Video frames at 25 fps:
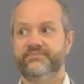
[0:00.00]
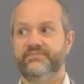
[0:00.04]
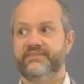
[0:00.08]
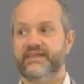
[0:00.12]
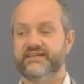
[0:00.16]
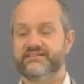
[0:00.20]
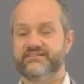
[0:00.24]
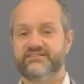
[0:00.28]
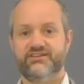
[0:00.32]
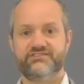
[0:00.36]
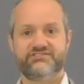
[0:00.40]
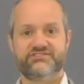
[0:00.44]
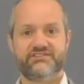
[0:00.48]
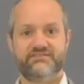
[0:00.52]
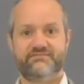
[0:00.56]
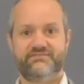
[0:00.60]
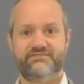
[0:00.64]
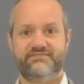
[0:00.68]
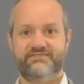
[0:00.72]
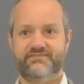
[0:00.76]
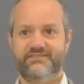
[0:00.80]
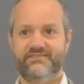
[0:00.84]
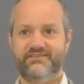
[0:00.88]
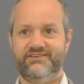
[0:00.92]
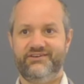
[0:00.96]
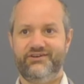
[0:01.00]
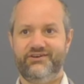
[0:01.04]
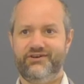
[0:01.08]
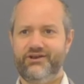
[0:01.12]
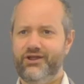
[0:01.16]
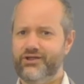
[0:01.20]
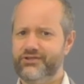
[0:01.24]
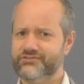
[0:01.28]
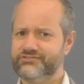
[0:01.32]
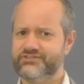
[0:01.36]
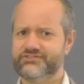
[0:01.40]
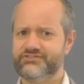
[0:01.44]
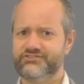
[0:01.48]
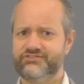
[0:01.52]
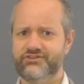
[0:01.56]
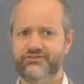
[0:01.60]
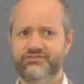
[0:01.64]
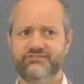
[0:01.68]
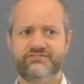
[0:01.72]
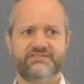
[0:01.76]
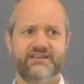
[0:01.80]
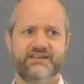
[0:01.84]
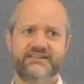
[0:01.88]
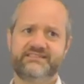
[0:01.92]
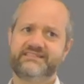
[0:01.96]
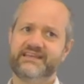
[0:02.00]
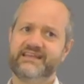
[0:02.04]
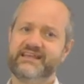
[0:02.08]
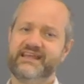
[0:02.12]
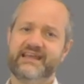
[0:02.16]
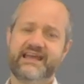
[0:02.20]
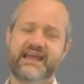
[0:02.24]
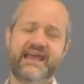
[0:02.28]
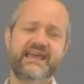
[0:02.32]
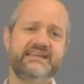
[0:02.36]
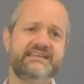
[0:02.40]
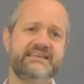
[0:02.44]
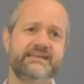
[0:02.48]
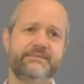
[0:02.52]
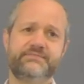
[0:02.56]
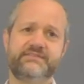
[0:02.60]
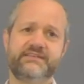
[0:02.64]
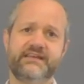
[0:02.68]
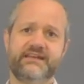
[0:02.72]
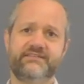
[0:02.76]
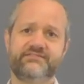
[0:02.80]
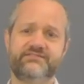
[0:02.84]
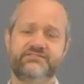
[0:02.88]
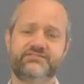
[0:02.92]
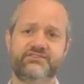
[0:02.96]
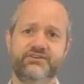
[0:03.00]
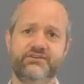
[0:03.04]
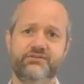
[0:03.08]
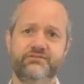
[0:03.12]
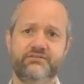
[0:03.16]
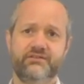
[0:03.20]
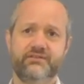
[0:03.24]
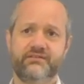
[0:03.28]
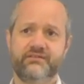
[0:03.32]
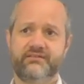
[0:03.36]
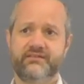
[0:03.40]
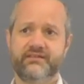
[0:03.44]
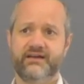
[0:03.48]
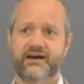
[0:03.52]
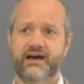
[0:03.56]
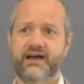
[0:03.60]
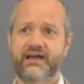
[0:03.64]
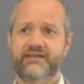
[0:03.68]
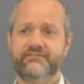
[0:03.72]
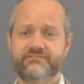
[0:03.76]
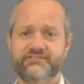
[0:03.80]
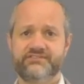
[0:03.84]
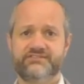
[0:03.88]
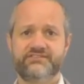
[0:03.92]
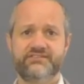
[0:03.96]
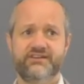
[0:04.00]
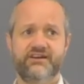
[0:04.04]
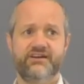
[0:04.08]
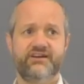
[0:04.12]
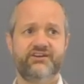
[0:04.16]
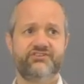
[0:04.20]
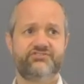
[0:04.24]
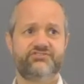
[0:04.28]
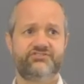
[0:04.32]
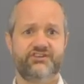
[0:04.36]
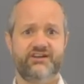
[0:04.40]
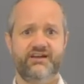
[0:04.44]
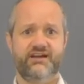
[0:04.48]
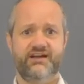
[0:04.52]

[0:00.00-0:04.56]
There's lots of students. I'd say 80% of students that I research,